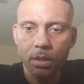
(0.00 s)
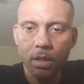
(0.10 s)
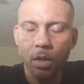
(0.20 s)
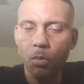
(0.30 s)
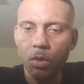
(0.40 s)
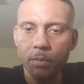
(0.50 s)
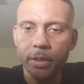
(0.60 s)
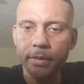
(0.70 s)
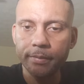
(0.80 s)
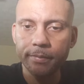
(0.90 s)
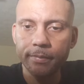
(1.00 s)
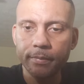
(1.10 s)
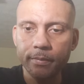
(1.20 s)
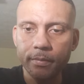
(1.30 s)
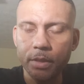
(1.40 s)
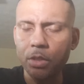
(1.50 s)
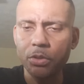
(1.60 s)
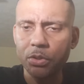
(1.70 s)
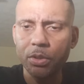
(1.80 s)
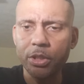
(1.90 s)
a woman, long
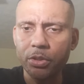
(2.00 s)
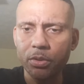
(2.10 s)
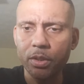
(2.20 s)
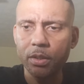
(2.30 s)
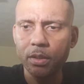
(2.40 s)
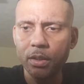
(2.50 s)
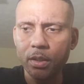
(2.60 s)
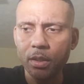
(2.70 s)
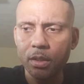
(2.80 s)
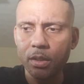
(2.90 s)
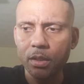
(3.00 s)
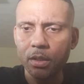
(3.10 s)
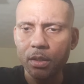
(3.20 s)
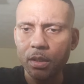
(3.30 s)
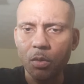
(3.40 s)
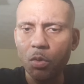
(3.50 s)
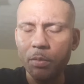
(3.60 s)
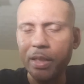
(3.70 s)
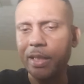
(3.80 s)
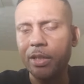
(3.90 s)
story short, a
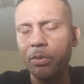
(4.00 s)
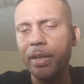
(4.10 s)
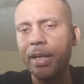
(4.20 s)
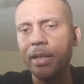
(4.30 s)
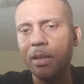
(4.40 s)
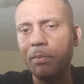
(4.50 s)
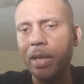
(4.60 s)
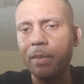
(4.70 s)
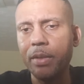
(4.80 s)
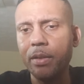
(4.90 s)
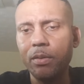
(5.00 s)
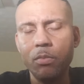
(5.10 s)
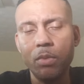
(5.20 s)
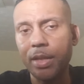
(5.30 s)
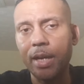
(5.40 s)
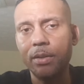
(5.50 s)
woman can create a baby without